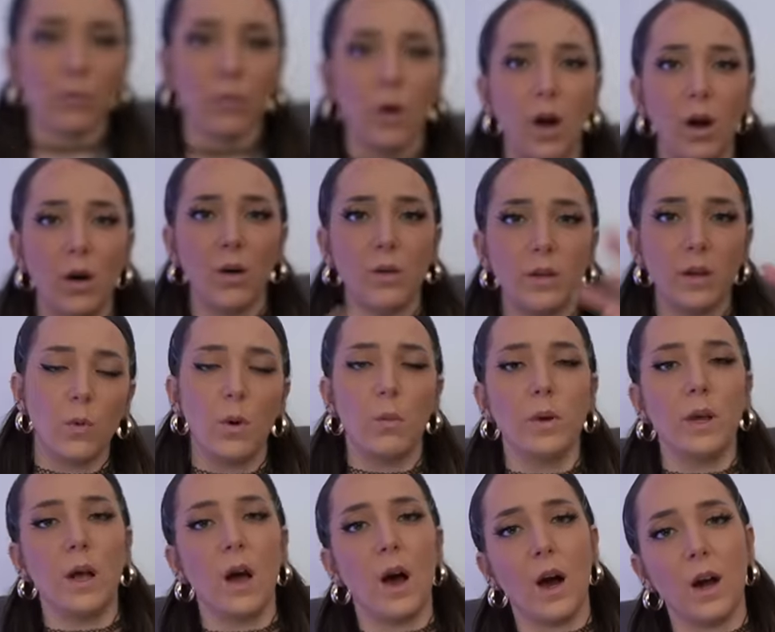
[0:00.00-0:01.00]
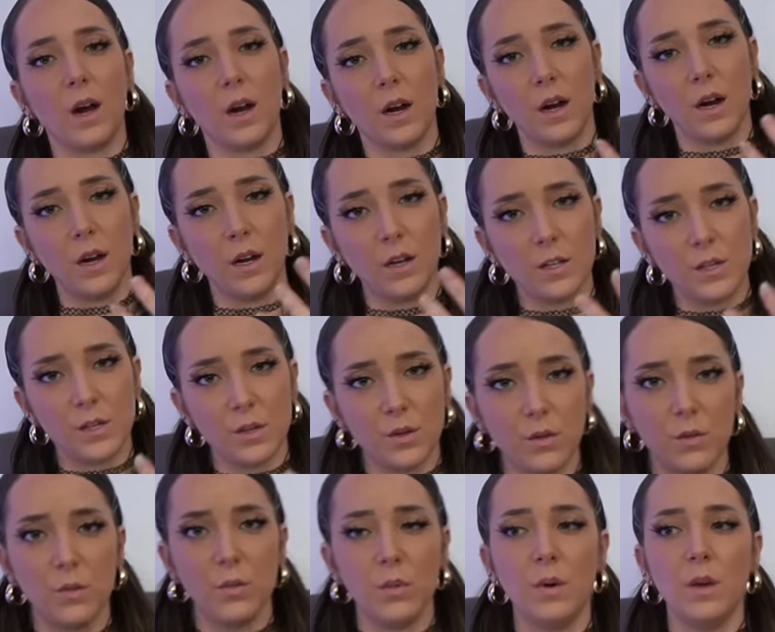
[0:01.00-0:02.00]
row, when we got her
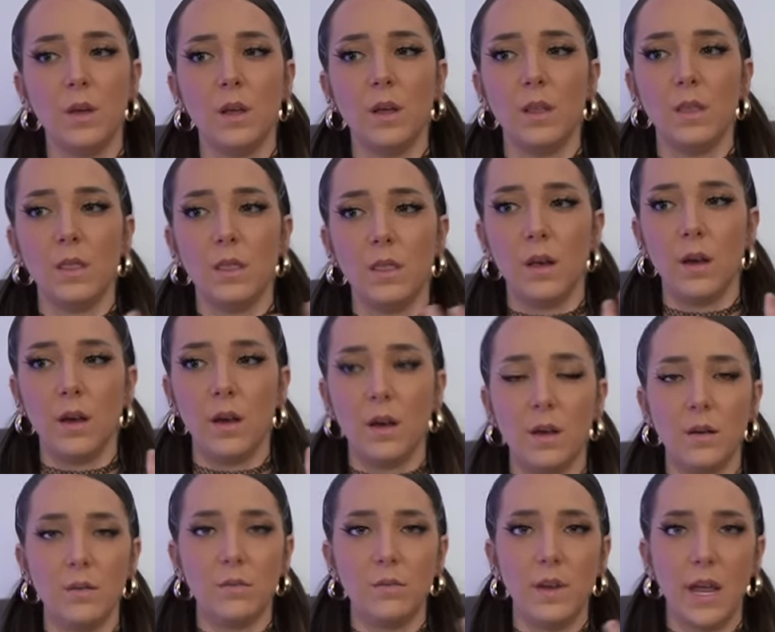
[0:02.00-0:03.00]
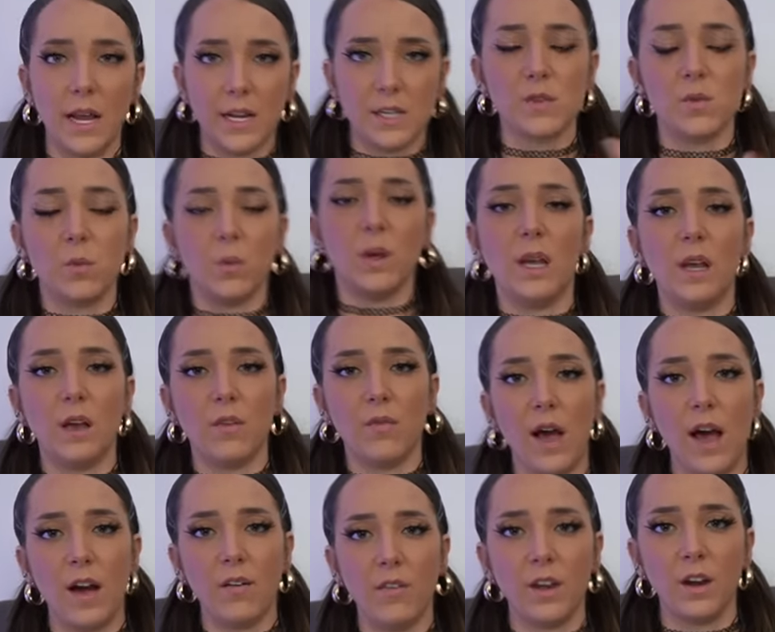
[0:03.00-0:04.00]
to the next week of
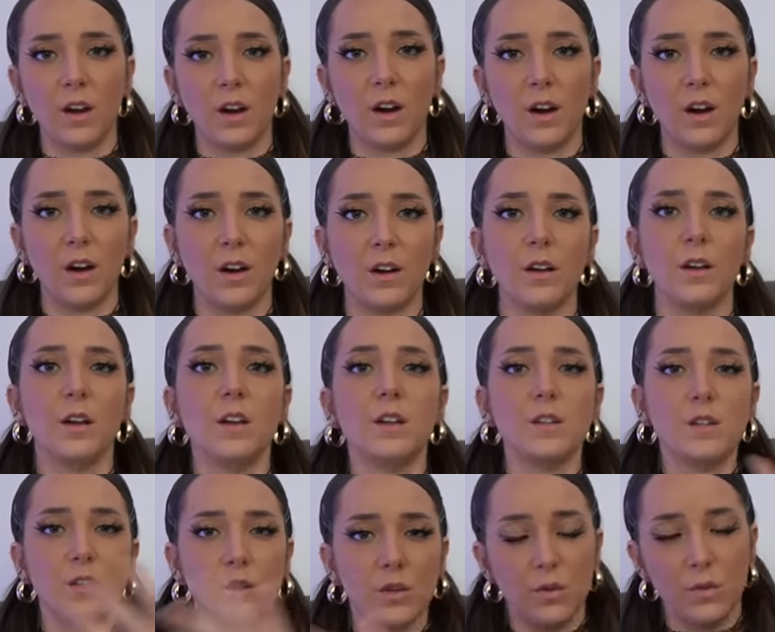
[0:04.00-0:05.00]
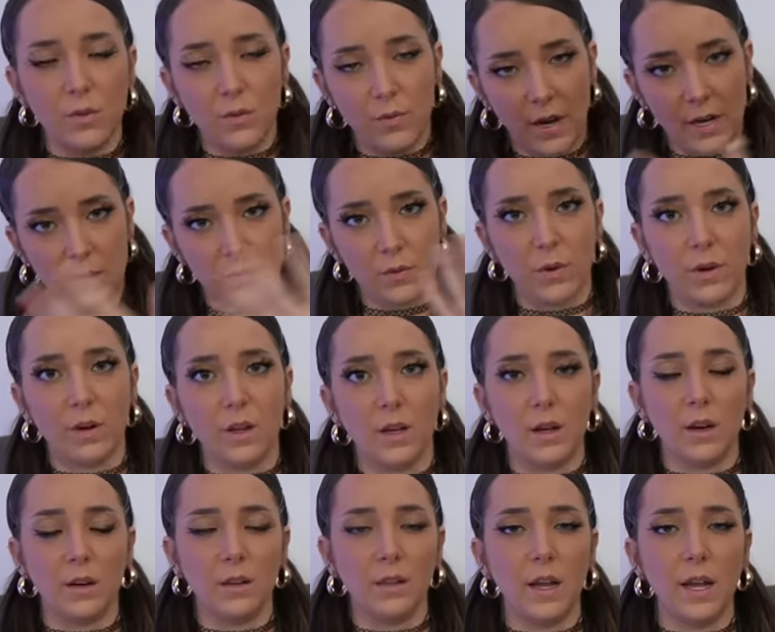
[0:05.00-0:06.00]
having her to fast forward a
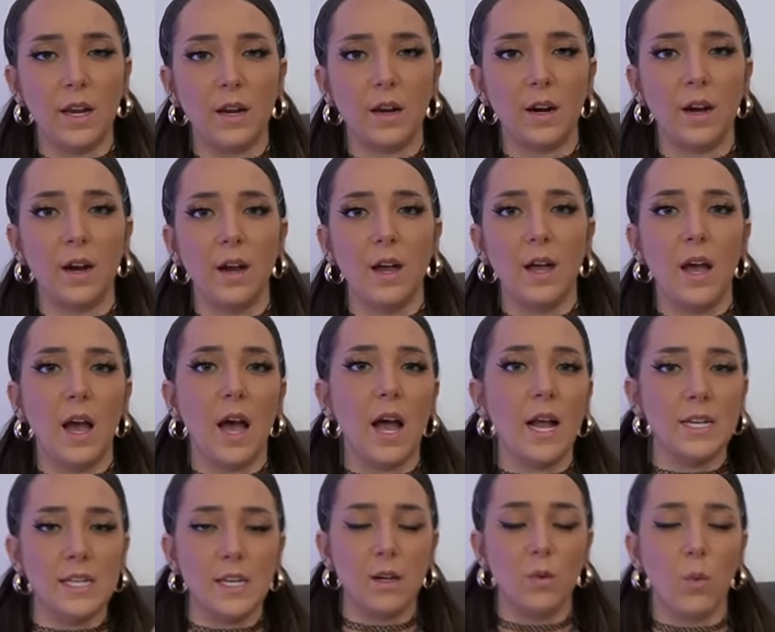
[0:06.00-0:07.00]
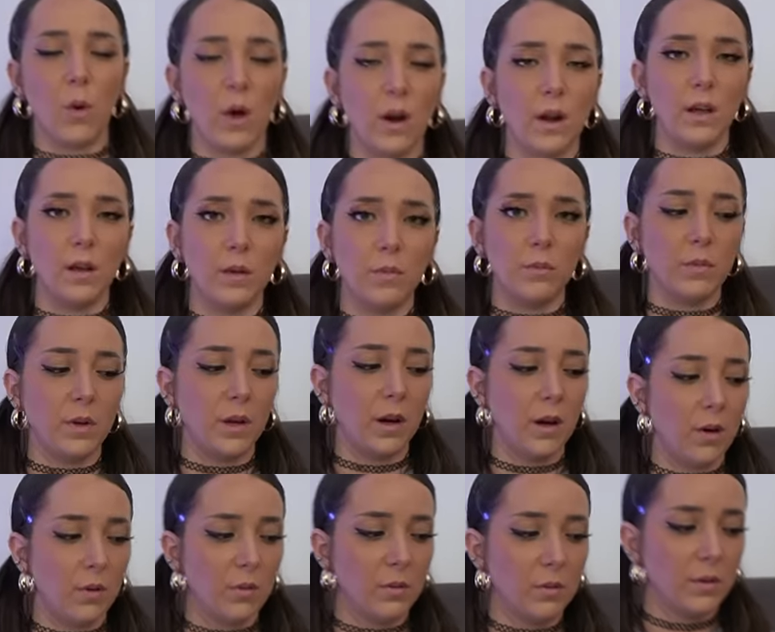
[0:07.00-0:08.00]
year later, I did want to, you
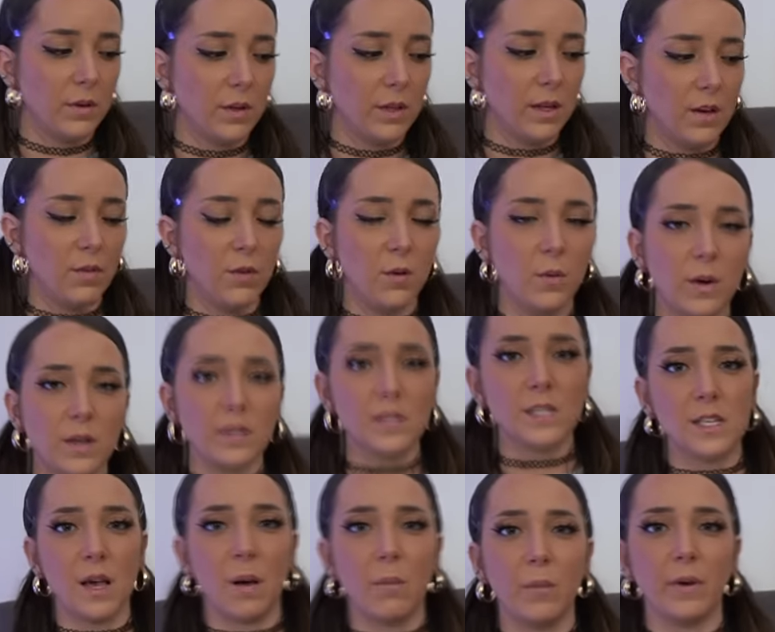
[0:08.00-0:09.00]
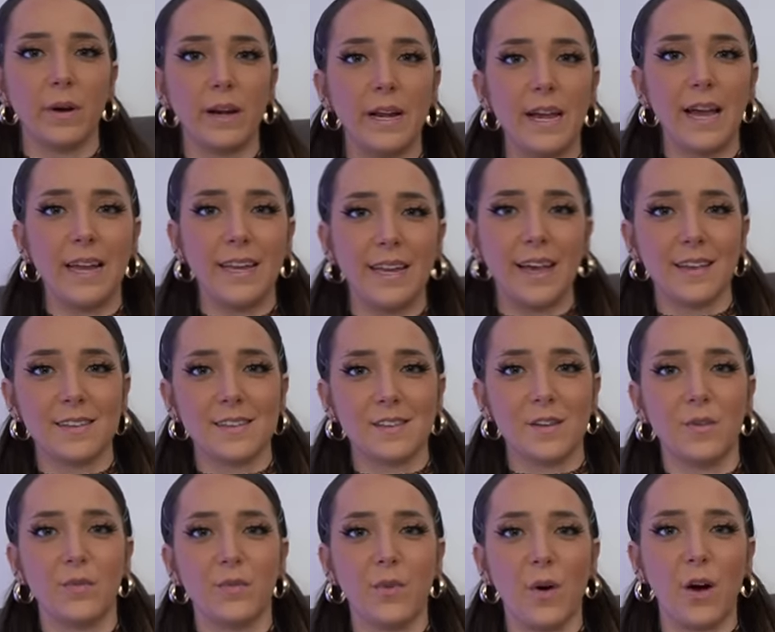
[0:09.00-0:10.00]
know, give you a summary, I guess,
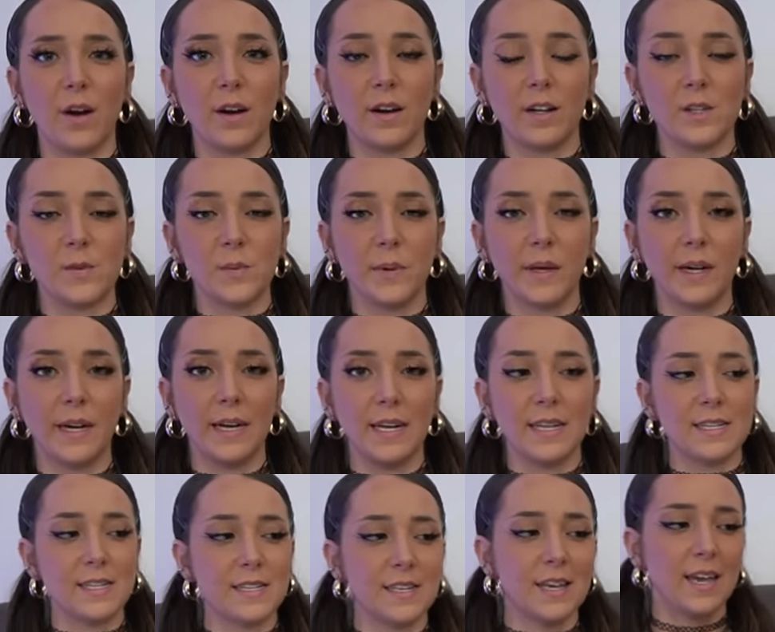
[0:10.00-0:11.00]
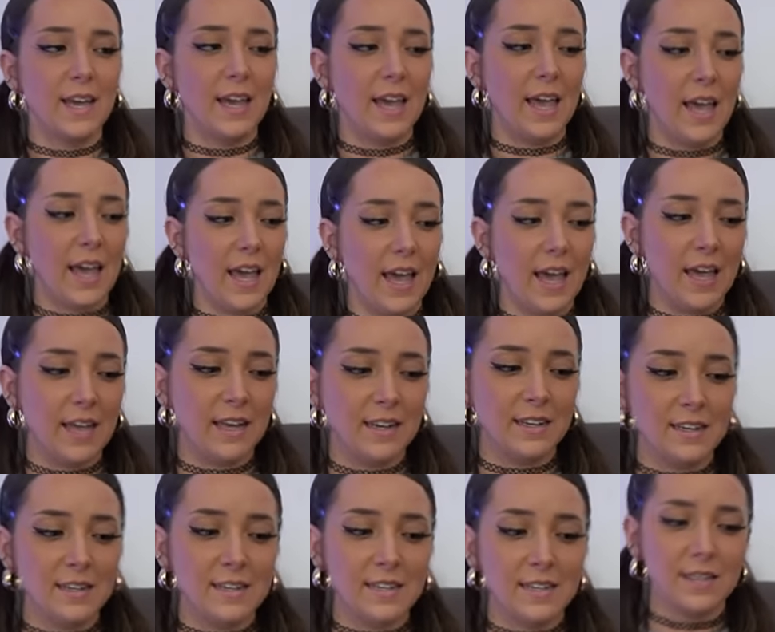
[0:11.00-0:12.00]
of our experience
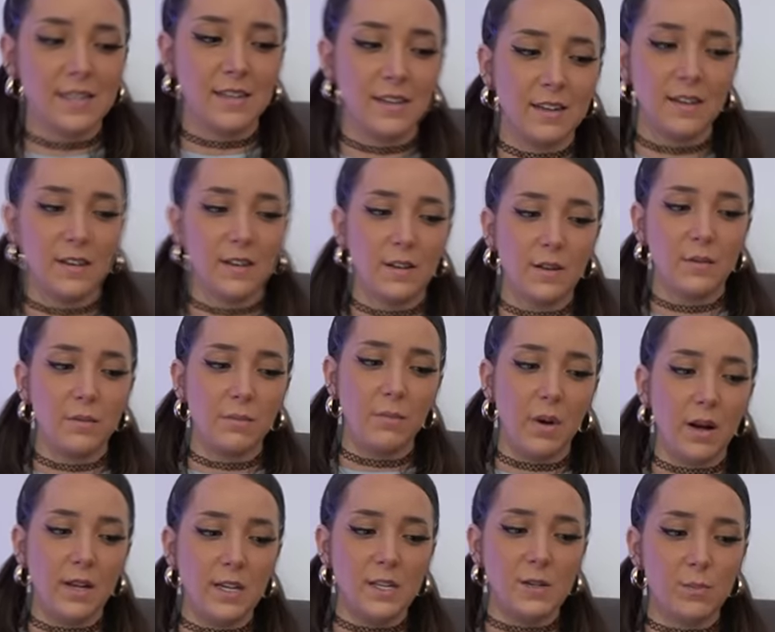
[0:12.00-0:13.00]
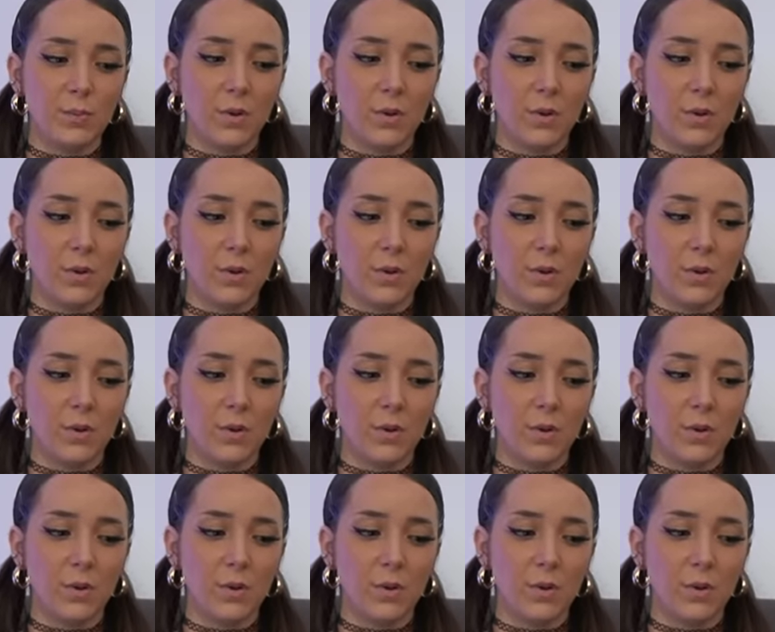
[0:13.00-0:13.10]
and Bunny's